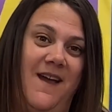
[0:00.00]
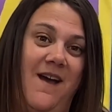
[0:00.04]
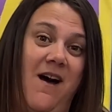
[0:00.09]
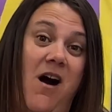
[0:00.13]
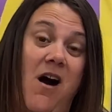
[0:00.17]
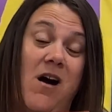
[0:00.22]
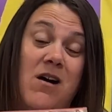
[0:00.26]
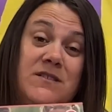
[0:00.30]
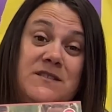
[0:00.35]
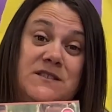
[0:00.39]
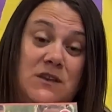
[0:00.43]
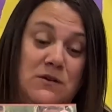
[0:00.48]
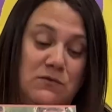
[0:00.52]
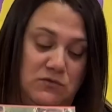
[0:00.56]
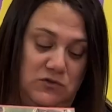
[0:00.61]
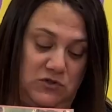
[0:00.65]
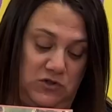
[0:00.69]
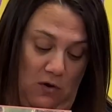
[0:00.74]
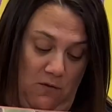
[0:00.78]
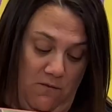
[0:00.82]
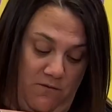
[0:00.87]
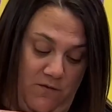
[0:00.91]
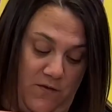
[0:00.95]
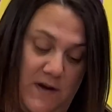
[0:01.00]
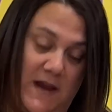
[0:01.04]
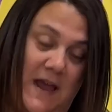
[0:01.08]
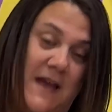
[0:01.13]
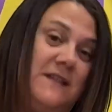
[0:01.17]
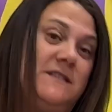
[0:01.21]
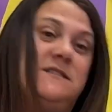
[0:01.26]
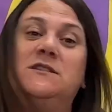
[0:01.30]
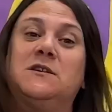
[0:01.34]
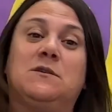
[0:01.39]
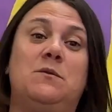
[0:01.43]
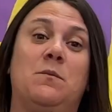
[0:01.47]
Also, don't forget
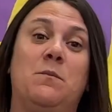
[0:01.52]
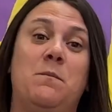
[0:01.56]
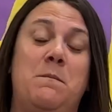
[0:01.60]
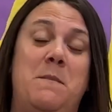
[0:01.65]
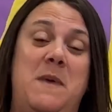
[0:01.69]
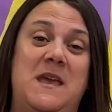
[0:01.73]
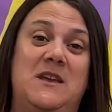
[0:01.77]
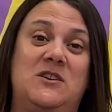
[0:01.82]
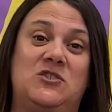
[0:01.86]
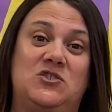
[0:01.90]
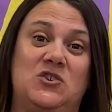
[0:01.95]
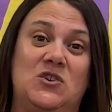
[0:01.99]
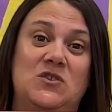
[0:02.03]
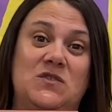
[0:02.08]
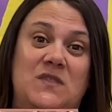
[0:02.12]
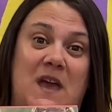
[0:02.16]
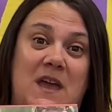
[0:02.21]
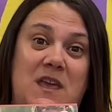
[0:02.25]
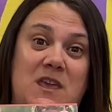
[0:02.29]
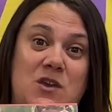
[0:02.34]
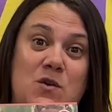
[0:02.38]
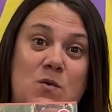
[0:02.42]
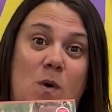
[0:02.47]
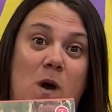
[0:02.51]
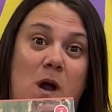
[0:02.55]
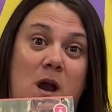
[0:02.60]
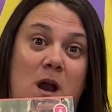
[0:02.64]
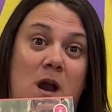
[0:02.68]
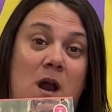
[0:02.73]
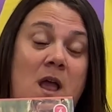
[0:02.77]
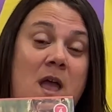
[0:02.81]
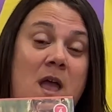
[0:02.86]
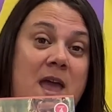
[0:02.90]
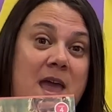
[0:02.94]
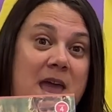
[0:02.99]
to make sure that you
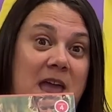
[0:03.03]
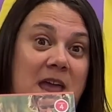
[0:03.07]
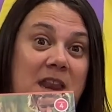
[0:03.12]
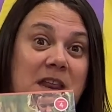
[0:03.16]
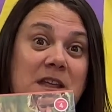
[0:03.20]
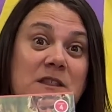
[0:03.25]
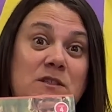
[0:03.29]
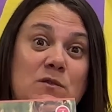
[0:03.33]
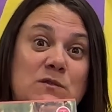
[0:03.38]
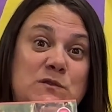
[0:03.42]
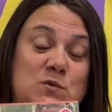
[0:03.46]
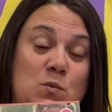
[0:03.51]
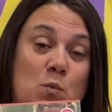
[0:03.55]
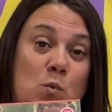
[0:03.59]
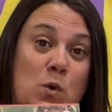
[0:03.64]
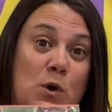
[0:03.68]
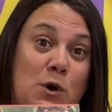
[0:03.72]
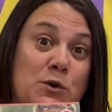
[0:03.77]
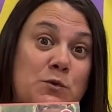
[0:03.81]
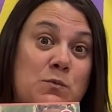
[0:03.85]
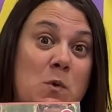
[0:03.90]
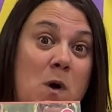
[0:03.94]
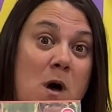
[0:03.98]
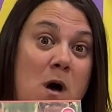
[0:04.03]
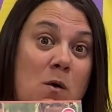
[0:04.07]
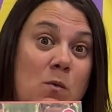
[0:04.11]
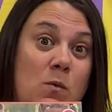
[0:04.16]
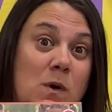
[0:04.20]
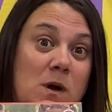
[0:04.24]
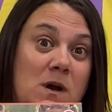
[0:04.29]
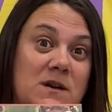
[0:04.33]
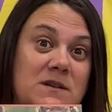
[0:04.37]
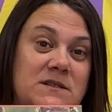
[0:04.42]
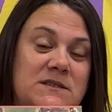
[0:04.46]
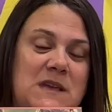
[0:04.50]
are hitting those word wall
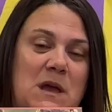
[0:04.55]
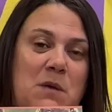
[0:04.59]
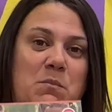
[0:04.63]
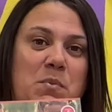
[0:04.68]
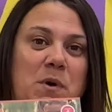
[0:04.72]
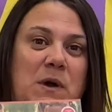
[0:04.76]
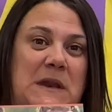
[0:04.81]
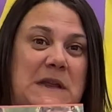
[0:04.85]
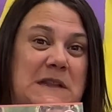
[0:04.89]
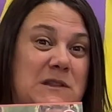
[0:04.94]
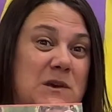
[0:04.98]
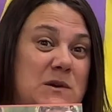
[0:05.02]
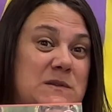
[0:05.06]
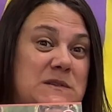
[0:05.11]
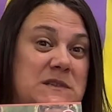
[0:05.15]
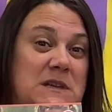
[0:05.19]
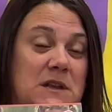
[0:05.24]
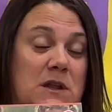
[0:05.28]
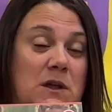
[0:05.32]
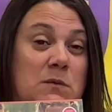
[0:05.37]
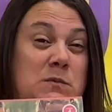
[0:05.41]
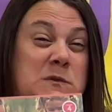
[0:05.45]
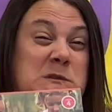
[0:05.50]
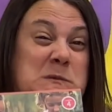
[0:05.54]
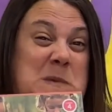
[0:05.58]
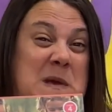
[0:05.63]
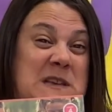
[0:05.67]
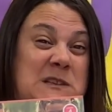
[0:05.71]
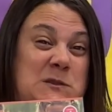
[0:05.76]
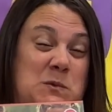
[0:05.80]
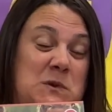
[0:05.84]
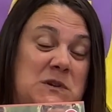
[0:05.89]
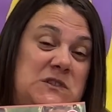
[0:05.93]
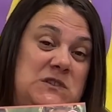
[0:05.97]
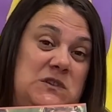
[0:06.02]
words and putting those in a space
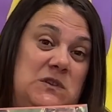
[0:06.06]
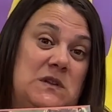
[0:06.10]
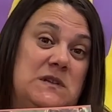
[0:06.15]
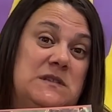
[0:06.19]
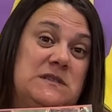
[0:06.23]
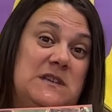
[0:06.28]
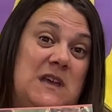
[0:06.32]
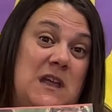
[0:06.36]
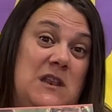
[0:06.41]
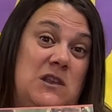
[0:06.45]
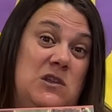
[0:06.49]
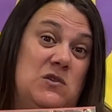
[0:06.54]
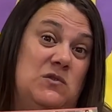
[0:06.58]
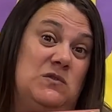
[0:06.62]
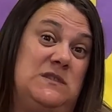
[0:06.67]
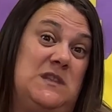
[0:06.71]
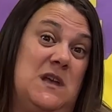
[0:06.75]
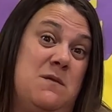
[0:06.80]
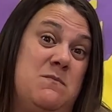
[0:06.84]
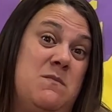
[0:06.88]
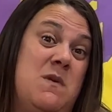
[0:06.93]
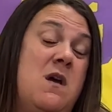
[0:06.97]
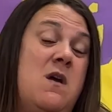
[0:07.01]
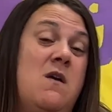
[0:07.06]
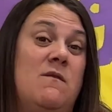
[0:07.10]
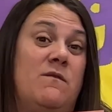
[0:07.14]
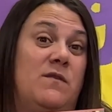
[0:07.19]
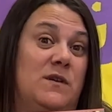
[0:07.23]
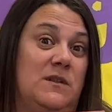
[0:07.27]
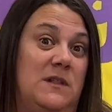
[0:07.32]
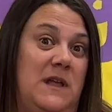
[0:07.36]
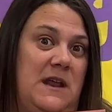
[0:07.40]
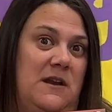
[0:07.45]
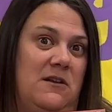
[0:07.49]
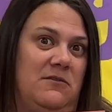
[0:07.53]
where students can use them for
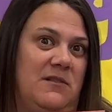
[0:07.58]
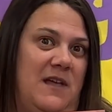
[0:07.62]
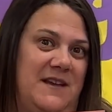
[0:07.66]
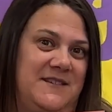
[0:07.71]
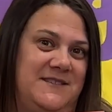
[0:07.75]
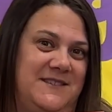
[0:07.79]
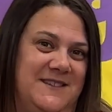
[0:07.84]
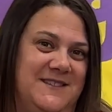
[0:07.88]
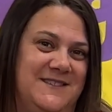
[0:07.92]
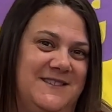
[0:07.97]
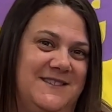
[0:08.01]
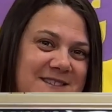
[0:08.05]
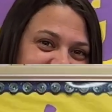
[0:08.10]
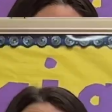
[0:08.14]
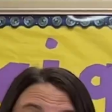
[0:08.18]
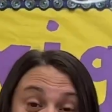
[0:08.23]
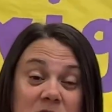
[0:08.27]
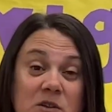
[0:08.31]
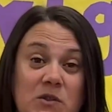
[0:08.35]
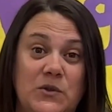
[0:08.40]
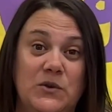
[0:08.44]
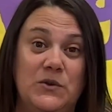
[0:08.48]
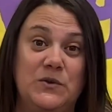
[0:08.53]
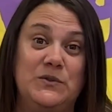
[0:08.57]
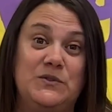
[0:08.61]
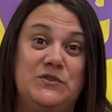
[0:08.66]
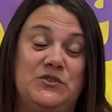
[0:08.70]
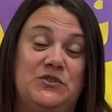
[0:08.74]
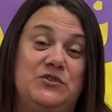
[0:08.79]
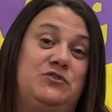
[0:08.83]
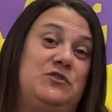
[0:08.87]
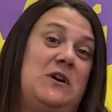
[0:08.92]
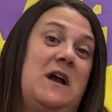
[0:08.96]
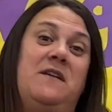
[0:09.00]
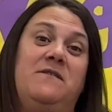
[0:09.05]
later lessons. This concludes
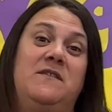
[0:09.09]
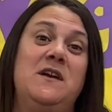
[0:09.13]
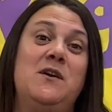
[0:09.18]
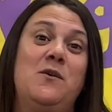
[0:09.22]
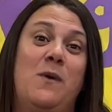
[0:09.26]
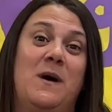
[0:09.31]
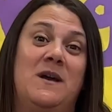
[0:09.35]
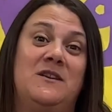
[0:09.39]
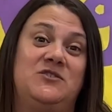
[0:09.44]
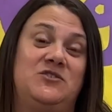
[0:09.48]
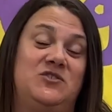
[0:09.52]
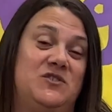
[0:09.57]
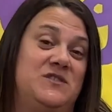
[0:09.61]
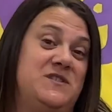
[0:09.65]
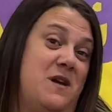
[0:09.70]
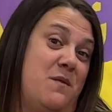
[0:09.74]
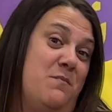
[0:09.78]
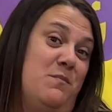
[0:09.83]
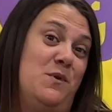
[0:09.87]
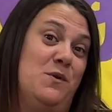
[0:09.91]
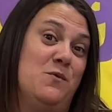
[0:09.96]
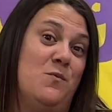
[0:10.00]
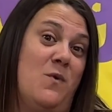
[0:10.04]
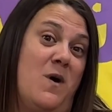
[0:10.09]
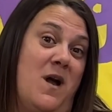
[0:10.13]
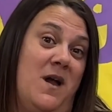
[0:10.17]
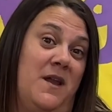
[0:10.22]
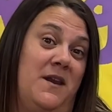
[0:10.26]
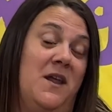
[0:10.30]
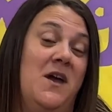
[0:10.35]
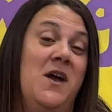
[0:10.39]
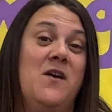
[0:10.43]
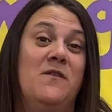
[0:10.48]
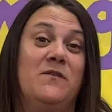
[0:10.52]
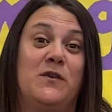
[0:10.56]
driving question number 1
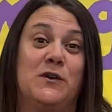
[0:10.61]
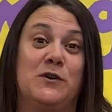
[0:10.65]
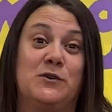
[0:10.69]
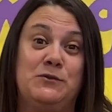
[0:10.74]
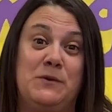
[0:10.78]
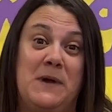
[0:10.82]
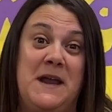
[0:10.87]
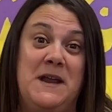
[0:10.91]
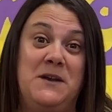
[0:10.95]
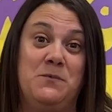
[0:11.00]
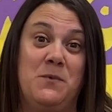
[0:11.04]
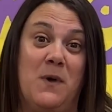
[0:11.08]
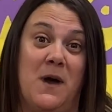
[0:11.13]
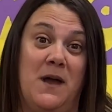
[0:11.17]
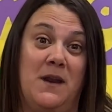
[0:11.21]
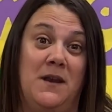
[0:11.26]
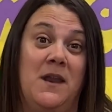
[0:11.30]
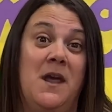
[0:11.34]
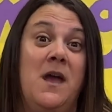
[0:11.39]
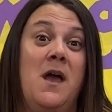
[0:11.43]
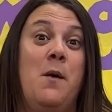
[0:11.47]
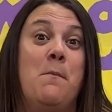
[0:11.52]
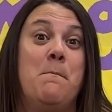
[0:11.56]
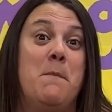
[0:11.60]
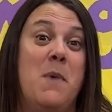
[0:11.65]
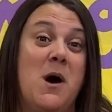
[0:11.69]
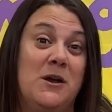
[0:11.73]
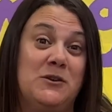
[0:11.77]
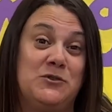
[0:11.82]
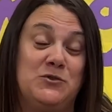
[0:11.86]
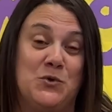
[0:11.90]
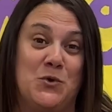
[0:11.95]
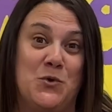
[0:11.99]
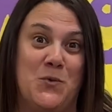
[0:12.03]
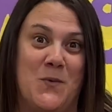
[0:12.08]
for grade 1,
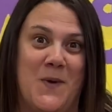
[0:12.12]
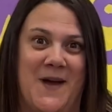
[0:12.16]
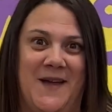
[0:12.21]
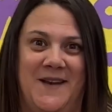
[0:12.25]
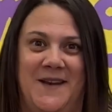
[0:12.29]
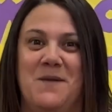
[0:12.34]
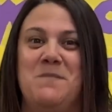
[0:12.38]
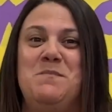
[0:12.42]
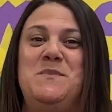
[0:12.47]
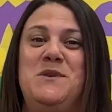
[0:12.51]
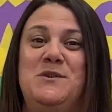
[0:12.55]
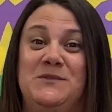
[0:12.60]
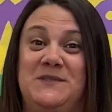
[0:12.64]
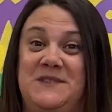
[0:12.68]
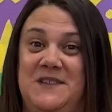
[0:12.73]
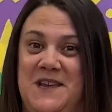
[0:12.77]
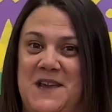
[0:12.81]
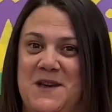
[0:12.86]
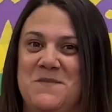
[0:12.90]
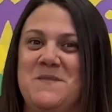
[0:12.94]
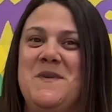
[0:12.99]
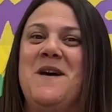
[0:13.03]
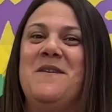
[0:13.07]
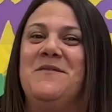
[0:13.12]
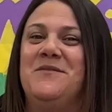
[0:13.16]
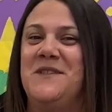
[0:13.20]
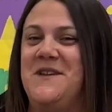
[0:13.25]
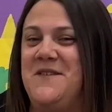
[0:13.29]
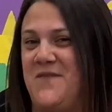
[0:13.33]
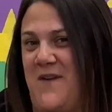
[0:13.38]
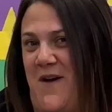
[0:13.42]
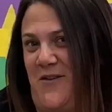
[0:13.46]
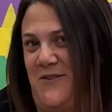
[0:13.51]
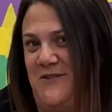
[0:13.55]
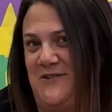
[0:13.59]
module 1, Museum of
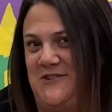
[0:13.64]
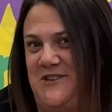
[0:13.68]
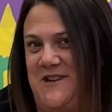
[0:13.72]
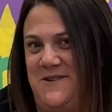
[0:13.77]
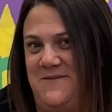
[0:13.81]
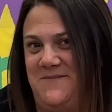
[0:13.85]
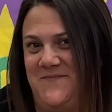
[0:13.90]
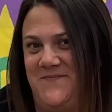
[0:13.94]
Leafology.